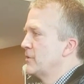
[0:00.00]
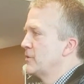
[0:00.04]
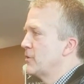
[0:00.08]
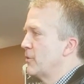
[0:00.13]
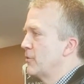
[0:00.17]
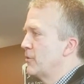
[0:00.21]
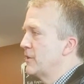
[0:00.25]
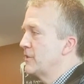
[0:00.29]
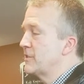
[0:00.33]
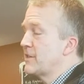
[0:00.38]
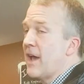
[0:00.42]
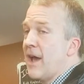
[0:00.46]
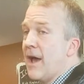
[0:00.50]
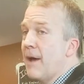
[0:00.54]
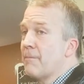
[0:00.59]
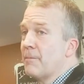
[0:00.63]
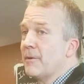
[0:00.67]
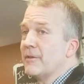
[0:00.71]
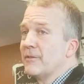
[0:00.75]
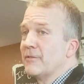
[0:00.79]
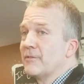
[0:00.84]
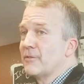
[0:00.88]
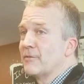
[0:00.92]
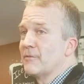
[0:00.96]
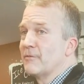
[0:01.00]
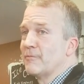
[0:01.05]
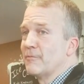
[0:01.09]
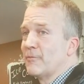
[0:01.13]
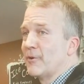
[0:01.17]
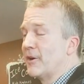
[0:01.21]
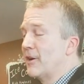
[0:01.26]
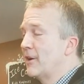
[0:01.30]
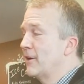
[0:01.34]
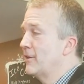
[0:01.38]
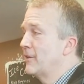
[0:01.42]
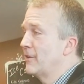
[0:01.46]
So this happens,
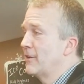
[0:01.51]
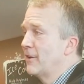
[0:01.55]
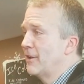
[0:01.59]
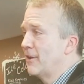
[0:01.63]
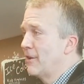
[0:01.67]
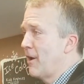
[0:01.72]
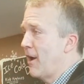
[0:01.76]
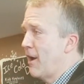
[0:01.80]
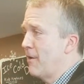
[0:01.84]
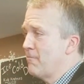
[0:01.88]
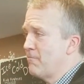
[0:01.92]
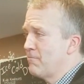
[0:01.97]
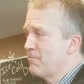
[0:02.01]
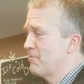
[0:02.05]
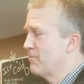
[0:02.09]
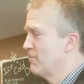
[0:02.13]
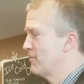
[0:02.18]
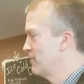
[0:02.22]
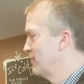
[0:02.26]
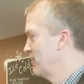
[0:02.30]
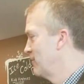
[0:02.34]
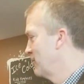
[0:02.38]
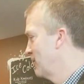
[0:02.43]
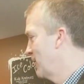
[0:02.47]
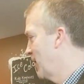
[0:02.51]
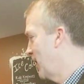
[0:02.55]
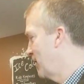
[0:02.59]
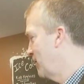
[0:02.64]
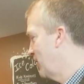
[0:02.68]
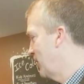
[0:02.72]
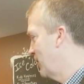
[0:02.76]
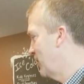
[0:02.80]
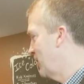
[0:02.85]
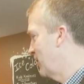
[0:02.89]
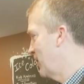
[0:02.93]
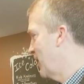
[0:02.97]
right? And
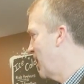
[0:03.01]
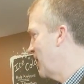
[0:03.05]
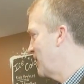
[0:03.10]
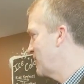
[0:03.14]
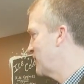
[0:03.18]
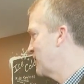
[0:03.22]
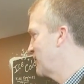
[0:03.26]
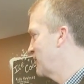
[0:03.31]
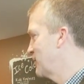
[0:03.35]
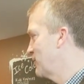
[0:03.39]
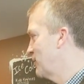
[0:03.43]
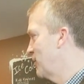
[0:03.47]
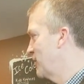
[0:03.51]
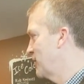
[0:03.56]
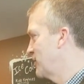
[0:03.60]
I think Alaskans